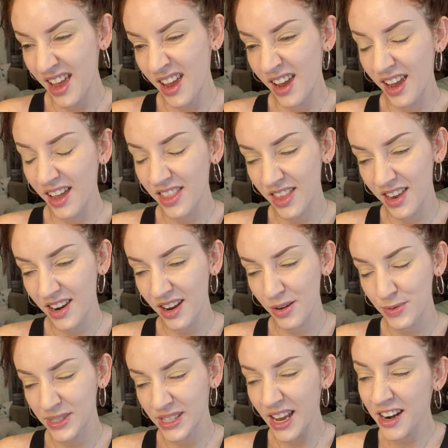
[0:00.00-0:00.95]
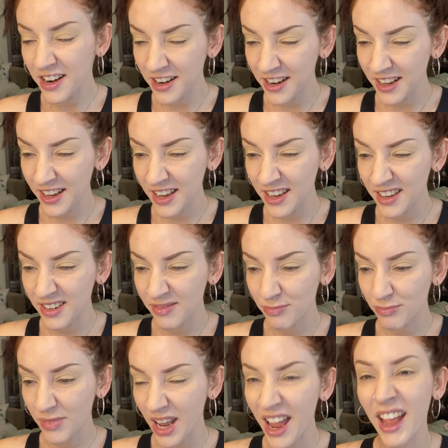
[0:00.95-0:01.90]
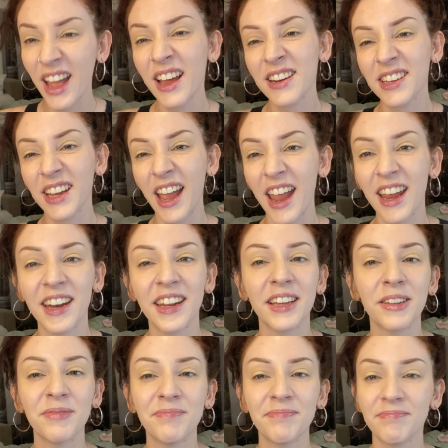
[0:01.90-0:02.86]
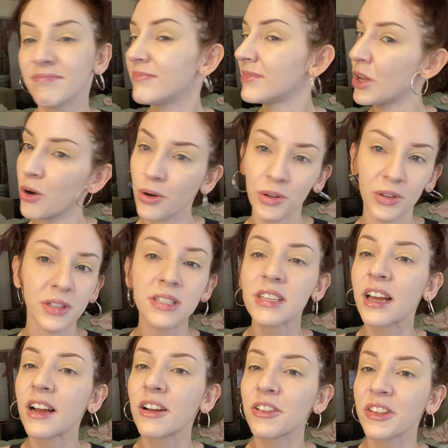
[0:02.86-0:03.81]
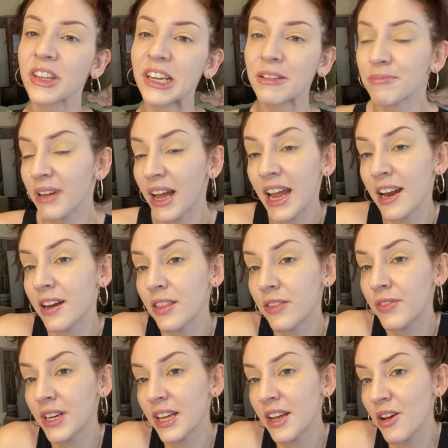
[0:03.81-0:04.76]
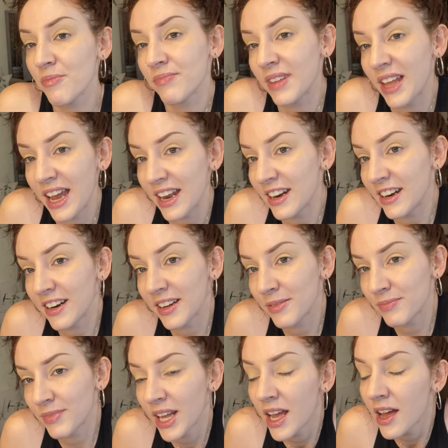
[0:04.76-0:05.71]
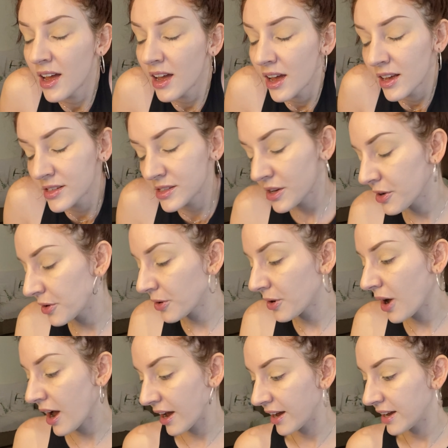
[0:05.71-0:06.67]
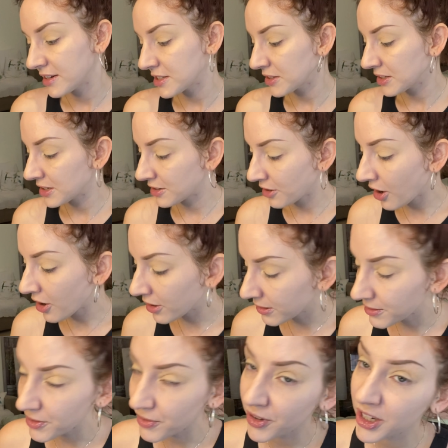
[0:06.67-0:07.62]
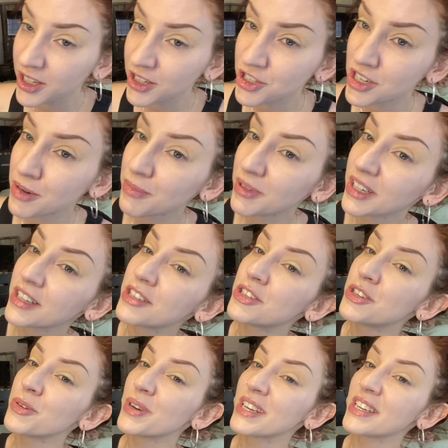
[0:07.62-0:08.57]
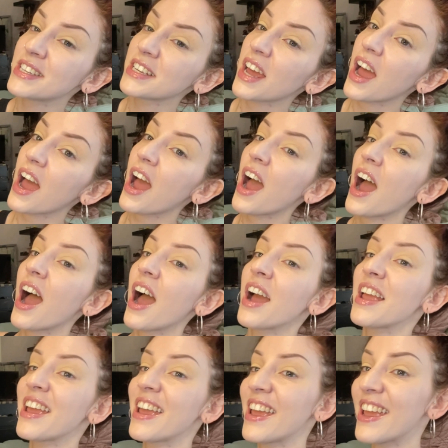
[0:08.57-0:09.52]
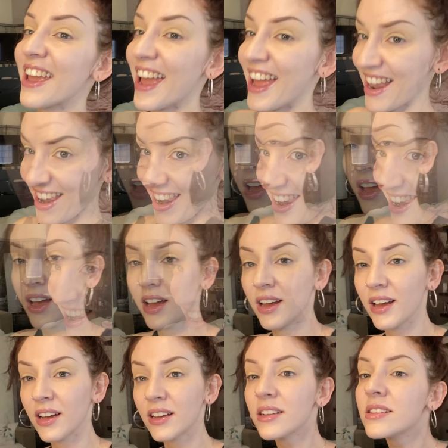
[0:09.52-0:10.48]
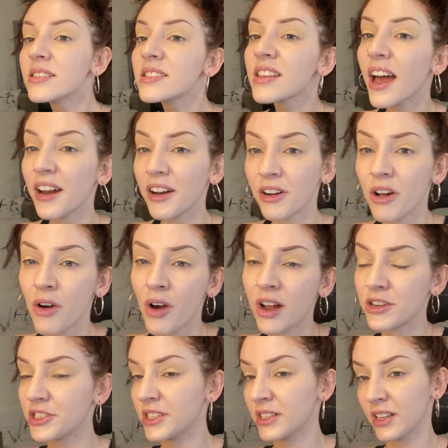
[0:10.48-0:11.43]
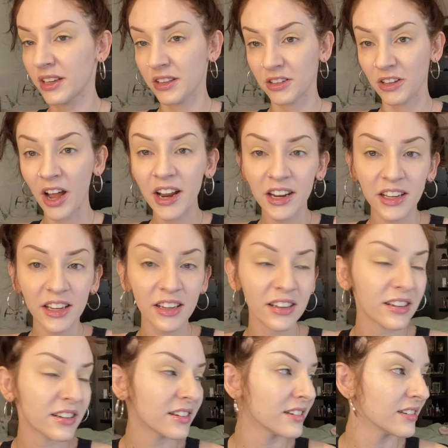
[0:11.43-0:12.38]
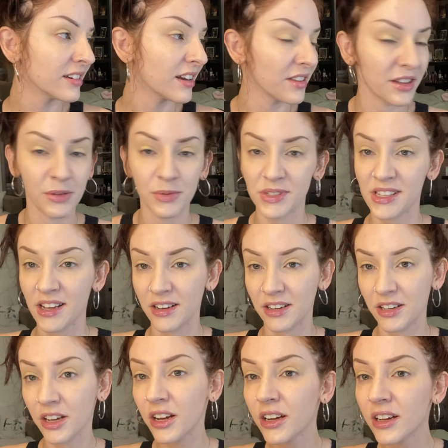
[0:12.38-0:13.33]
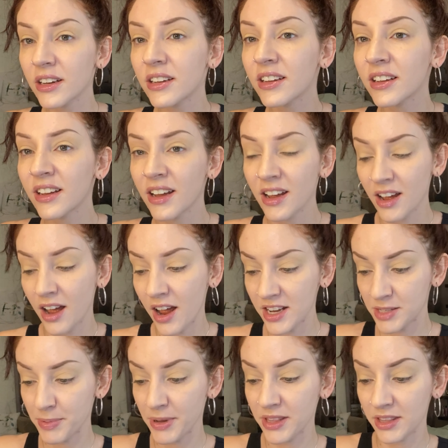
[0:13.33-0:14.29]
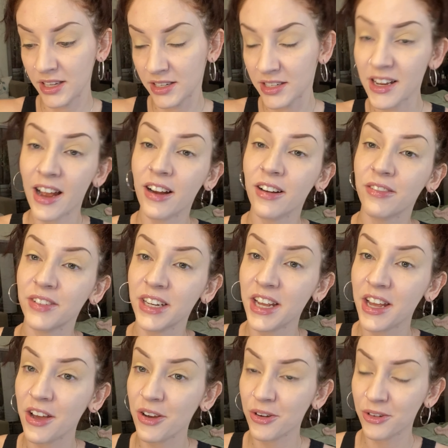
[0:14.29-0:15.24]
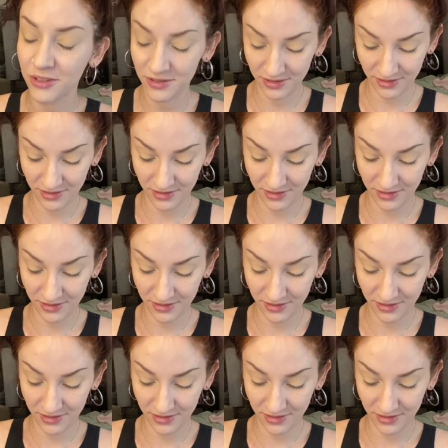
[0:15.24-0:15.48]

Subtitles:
and then I was editing it and I hated the whole entire thing. I hated the video, I hated it. So I deleted all of the footage and I'm gonna do it again. Because, I don't know, I just didn't like the lighting. Nothing was that good. I spent the entire video